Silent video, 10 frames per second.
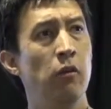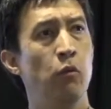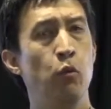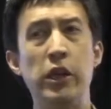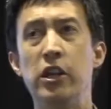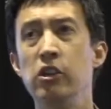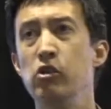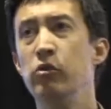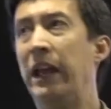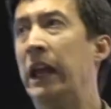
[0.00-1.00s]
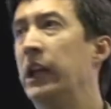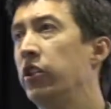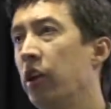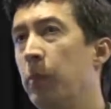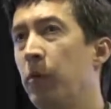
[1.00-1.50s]
We can use any
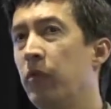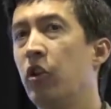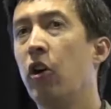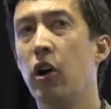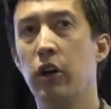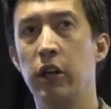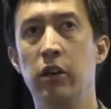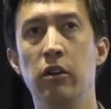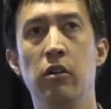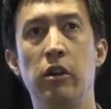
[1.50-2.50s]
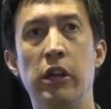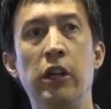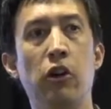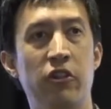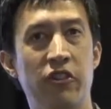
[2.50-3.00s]
type of target
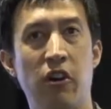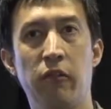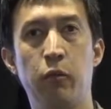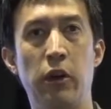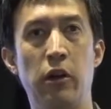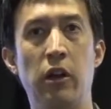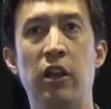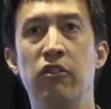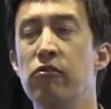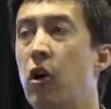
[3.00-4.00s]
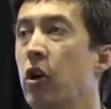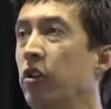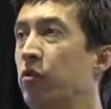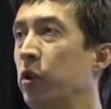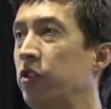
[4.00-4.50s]
in our software as long
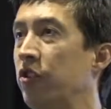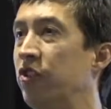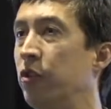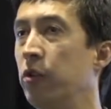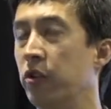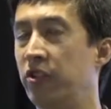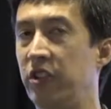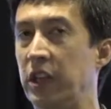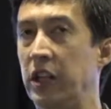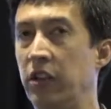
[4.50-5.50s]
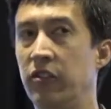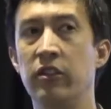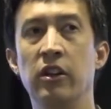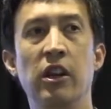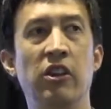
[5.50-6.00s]
as what the shooter sees
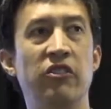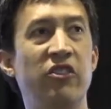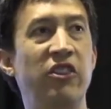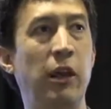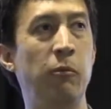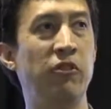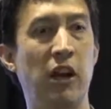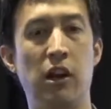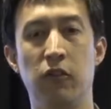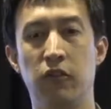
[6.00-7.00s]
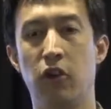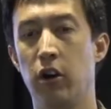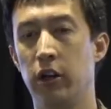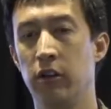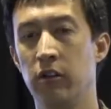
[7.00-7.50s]
is the same style of
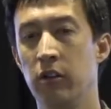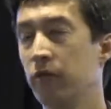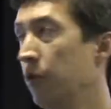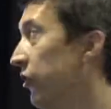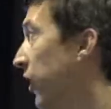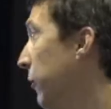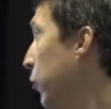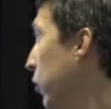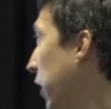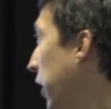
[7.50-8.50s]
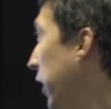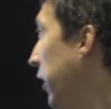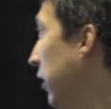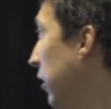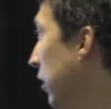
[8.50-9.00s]
target. For example,
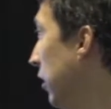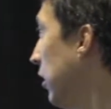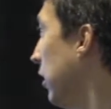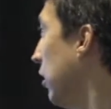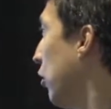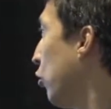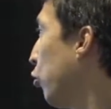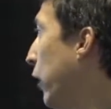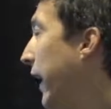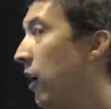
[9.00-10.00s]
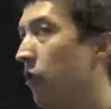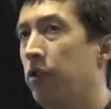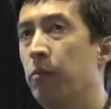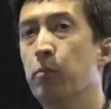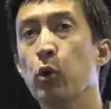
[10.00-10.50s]
a
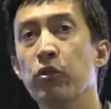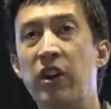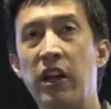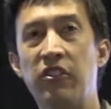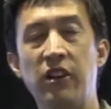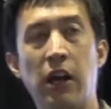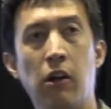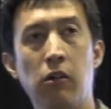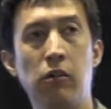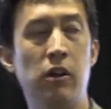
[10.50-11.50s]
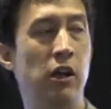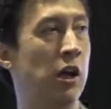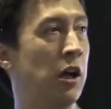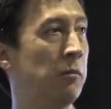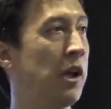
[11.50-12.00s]
round bullseye
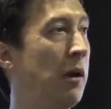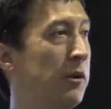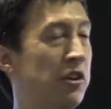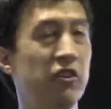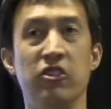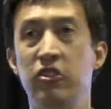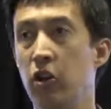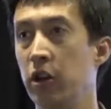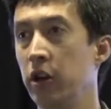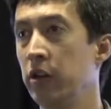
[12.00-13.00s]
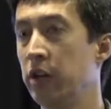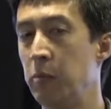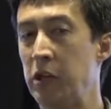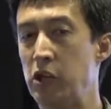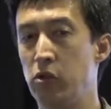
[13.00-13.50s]
style competition target
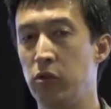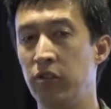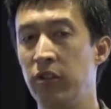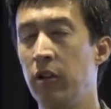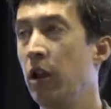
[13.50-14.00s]
can be used.